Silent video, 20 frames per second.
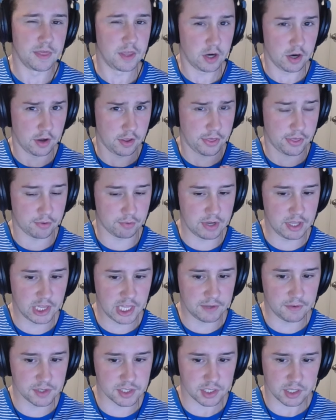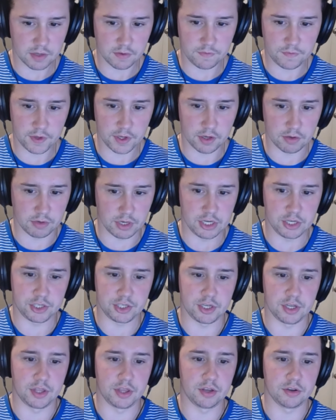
There are 3 levels of configuration.